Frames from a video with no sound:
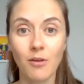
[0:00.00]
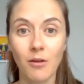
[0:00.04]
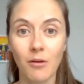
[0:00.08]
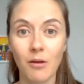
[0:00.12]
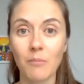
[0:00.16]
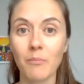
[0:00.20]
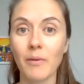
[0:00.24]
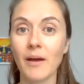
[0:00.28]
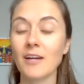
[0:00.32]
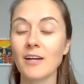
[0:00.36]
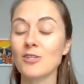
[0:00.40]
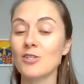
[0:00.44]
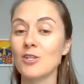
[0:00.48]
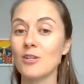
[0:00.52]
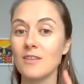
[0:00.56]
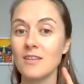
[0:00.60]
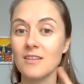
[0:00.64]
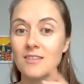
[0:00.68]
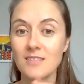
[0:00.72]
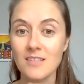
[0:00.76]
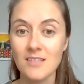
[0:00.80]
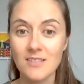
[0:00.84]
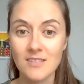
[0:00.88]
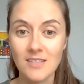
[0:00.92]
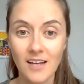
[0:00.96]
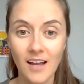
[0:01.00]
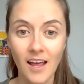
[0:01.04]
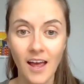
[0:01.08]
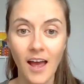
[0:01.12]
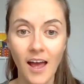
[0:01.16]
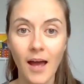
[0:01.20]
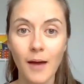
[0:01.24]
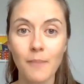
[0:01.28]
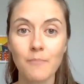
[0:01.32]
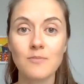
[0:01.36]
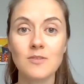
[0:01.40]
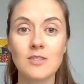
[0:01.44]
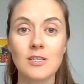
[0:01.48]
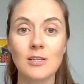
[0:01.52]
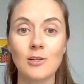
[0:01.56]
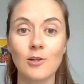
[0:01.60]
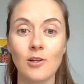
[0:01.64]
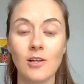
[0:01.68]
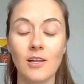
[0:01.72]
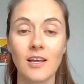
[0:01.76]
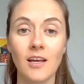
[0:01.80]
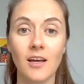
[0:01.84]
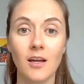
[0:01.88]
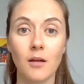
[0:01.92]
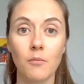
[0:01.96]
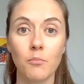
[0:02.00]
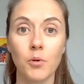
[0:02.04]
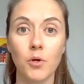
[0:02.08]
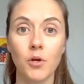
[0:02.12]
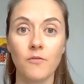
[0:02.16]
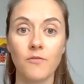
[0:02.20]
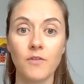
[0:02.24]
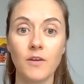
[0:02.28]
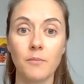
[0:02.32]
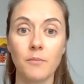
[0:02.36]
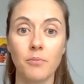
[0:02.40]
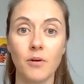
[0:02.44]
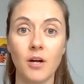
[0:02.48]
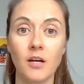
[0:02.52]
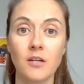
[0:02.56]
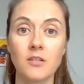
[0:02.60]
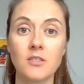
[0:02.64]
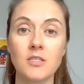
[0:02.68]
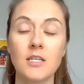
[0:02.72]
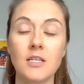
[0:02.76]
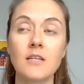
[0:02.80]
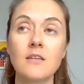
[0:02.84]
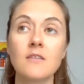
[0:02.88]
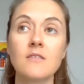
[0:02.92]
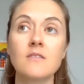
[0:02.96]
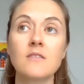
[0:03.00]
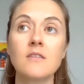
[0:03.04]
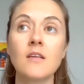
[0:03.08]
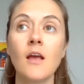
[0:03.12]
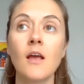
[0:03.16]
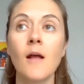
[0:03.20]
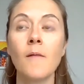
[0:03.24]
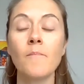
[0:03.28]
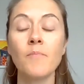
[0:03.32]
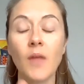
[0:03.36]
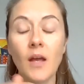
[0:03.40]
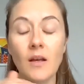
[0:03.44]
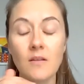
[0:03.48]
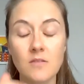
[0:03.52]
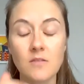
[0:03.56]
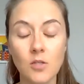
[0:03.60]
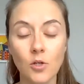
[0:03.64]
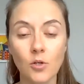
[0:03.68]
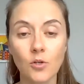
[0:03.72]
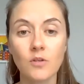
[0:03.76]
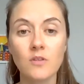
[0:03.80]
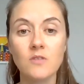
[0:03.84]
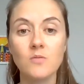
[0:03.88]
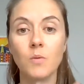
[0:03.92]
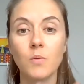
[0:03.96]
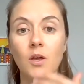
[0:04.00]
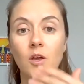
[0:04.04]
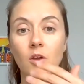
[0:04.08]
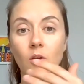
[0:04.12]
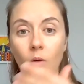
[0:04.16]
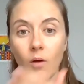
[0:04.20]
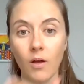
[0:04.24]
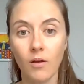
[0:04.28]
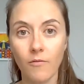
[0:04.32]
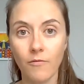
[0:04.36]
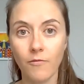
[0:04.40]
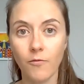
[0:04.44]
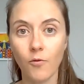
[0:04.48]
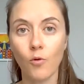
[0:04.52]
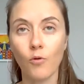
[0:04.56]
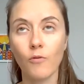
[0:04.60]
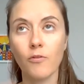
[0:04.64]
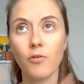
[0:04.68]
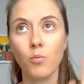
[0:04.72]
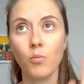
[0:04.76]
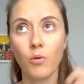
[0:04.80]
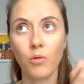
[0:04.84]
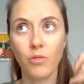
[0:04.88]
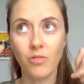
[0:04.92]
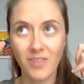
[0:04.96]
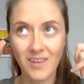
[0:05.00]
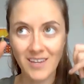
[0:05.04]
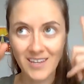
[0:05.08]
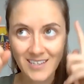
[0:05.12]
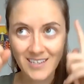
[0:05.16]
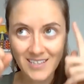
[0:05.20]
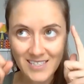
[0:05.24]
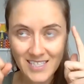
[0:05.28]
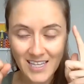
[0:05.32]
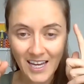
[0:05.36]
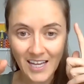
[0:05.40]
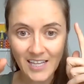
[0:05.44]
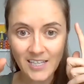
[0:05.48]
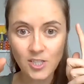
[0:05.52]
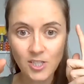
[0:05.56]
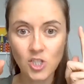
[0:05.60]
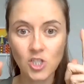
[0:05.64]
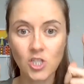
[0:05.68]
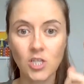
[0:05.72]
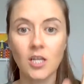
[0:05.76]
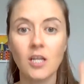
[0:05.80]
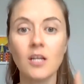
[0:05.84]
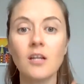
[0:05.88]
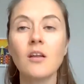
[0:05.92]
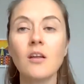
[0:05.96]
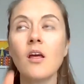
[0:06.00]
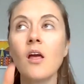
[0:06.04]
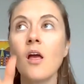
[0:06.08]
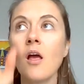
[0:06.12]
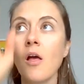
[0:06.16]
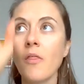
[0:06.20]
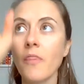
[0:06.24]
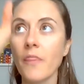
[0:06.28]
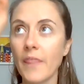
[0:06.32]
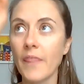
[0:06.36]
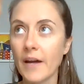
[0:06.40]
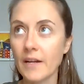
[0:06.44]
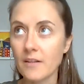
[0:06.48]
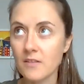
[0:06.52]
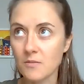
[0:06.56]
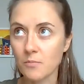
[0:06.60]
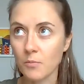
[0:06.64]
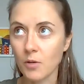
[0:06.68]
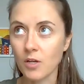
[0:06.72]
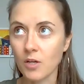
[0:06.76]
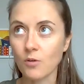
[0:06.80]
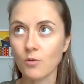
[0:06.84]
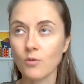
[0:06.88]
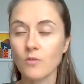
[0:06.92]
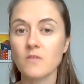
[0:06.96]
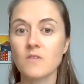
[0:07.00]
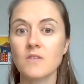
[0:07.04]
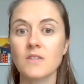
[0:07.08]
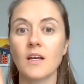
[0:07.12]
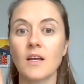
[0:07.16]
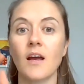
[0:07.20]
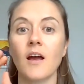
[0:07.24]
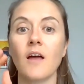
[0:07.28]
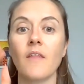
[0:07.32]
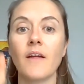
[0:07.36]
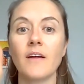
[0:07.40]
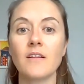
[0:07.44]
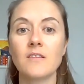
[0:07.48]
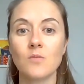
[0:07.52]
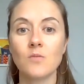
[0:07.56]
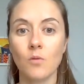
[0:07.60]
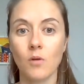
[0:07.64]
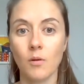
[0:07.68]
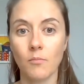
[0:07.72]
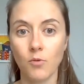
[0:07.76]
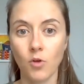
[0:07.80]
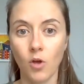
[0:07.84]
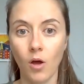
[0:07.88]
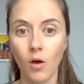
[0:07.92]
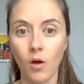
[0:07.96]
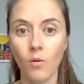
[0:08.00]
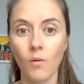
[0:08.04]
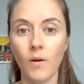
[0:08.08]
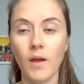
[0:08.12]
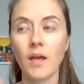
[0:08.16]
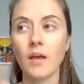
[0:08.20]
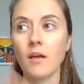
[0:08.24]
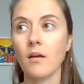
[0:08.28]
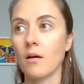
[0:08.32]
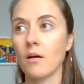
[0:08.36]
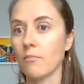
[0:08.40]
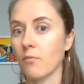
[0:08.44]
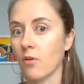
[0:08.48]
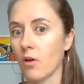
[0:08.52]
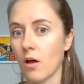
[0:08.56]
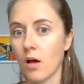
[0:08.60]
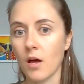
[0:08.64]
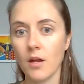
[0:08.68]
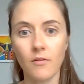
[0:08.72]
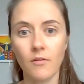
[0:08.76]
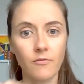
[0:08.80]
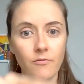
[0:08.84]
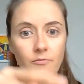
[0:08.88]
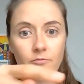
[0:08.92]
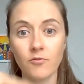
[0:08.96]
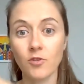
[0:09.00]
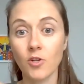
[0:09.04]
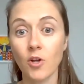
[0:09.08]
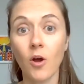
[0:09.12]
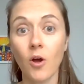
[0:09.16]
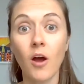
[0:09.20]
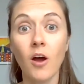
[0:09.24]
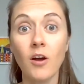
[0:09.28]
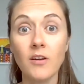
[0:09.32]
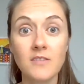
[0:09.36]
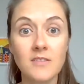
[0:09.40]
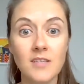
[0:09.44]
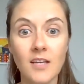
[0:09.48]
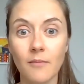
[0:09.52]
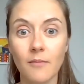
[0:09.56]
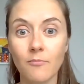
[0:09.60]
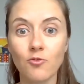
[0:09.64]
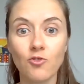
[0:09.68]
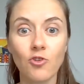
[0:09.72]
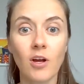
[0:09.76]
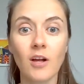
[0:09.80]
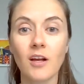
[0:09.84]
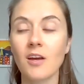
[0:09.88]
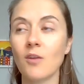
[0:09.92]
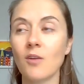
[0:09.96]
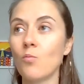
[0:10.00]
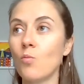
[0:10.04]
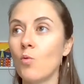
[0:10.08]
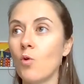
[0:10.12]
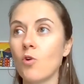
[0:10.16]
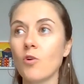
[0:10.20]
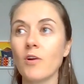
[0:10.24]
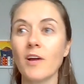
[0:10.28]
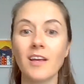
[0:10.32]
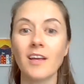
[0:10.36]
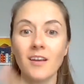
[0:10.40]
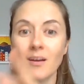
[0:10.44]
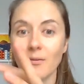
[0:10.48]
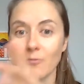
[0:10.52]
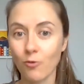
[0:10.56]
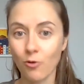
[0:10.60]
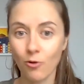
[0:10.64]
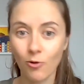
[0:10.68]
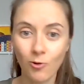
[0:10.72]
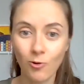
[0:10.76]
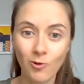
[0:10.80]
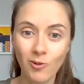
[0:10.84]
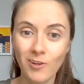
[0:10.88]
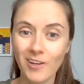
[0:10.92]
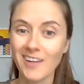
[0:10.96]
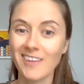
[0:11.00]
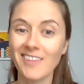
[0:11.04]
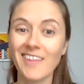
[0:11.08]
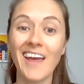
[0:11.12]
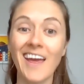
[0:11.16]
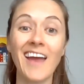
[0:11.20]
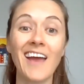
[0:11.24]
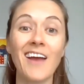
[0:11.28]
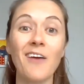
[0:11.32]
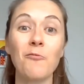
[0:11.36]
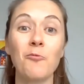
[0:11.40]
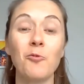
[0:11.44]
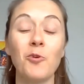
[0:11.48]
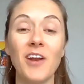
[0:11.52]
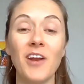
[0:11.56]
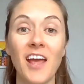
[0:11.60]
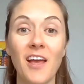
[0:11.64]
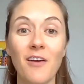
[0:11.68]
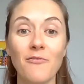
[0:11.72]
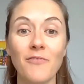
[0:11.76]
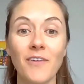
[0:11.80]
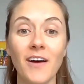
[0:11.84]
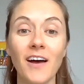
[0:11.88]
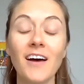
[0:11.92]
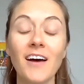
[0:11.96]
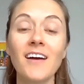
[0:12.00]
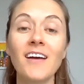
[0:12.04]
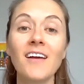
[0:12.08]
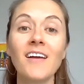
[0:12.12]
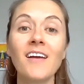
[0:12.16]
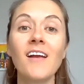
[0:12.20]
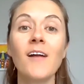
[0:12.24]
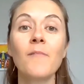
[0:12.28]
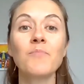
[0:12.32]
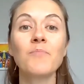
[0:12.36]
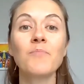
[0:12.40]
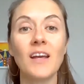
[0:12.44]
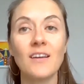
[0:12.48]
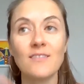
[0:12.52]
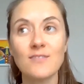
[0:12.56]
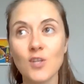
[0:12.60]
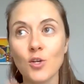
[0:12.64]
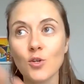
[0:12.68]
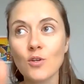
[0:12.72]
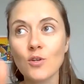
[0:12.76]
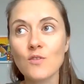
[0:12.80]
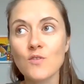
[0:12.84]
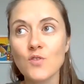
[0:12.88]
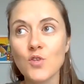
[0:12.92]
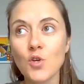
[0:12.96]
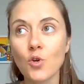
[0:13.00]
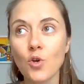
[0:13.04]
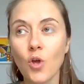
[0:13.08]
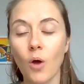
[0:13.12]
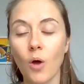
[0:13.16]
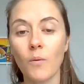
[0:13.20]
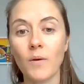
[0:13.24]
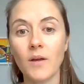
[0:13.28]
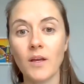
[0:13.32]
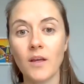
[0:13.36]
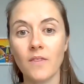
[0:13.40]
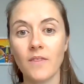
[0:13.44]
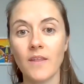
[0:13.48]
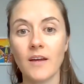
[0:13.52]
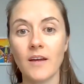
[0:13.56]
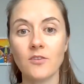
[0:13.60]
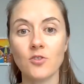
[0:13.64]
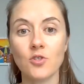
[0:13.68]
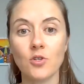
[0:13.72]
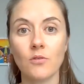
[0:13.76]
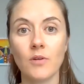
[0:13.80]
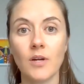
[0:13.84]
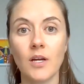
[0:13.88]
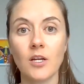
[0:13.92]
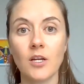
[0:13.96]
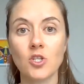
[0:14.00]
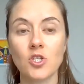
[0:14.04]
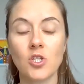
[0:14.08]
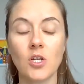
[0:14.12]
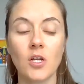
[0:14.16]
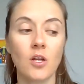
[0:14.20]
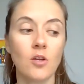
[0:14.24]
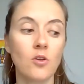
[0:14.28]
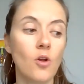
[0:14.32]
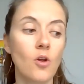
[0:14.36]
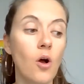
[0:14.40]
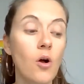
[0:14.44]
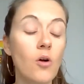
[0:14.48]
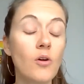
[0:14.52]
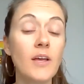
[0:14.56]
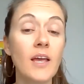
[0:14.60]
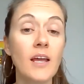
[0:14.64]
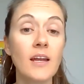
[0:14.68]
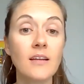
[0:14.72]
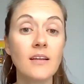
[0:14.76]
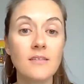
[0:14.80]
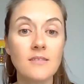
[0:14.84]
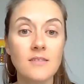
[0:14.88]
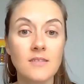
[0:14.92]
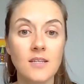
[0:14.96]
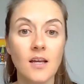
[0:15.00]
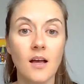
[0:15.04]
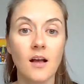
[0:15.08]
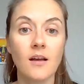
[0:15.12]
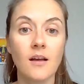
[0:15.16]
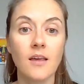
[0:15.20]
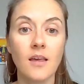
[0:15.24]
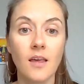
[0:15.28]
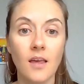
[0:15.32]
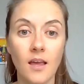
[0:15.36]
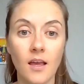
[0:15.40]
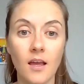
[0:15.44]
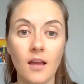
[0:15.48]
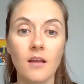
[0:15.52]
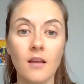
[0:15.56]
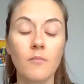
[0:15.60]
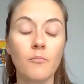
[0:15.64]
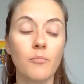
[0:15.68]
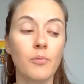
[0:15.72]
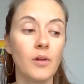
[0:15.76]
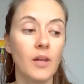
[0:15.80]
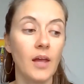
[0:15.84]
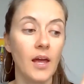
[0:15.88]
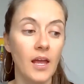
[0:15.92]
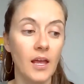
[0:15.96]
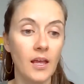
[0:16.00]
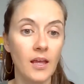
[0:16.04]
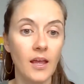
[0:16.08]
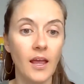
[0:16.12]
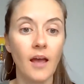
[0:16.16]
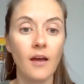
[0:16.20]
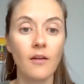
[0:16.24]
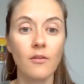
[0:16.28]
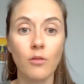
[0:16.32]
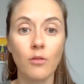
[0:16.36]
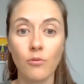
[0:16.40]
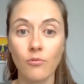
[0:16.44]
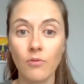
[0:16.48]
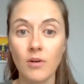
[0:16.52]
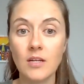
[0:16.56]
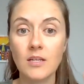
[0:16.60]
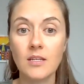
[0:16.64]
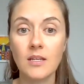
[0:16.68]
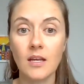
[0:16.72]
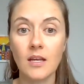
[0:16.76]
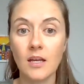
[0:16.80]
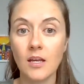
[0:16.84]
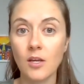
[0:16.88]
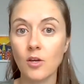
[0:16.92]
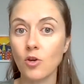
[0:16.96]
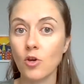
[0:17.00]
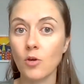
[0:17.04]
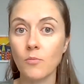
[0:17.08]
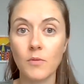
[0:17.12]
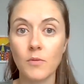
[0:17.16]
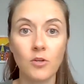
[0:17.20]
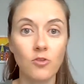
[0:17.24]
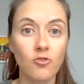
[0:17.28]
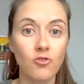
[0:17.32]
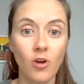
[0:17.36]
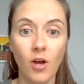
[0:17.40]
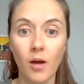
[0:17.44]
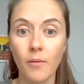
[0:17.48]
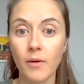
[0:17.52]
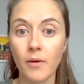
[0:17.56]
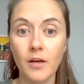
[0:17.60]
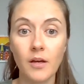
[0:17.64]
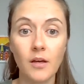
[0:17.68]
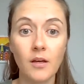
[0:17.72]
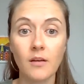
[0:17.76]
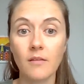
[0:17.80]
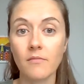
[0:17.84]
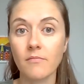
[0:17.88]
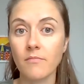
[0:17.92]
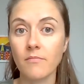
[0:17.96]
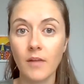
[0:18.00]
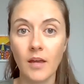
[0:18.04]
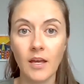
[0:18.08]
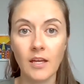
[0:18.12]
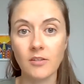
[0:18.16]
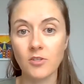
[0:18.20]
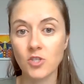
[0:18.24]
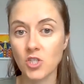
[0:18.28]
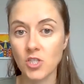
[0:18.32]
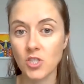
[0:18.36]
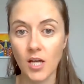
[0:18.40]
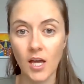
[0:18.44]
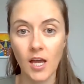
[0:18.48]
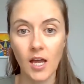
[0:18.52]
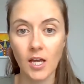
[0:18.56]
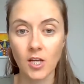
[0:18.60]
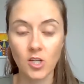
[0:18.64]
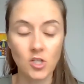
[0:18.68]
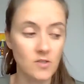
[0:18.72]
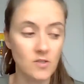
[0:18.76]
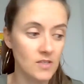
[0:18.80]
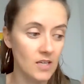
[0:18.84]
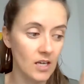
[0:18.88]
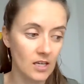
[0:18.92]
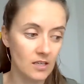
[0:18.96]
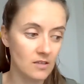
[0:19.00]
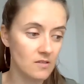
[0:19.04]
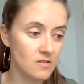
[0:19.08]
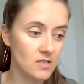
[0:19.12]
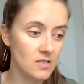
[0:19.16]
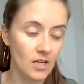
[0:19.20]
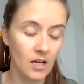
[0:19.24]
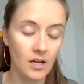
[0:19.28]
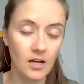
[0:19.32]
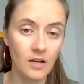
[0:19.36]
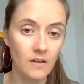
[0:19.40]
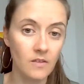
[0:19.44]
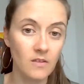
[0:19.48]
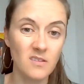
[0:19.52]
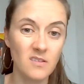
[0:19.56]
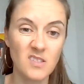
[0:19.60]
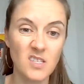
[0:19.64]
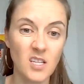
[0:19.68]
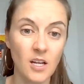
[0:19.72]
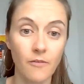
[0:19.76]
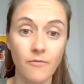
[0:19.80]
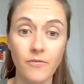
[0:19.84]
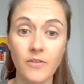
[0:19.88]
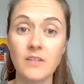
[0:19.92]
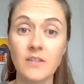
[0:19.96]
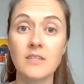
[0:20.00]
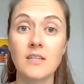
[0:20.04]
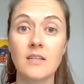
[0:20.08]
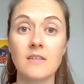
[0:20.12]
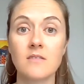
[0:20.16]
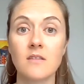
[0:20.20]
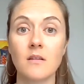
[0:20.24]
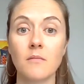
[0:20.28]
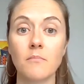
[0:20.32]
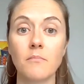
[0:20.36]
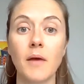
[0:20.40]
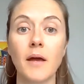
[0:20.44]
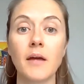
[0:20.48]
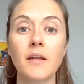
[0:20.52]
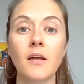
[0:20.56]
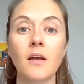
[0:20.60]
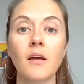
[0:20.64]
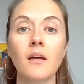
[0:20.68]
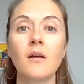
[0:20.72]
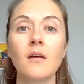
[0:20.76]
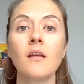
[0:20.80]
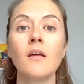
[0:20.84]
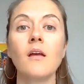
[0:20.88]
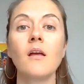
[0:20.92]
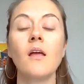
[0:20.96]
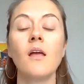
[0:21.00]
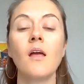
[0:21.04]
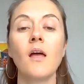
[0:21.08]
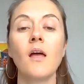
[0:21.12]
keep coming back to, this is an absolutely imperfect practice. As long as we're going forth with the intention, that's my North Star, that's where I'm going. I'm kind of, I say I'm drunk and walking, I'm crawling there, whatever. As long as you're going in that direction and not getting stuck in playing out 3D human drama each day, just getting stuck in the stuff that doesn't matter.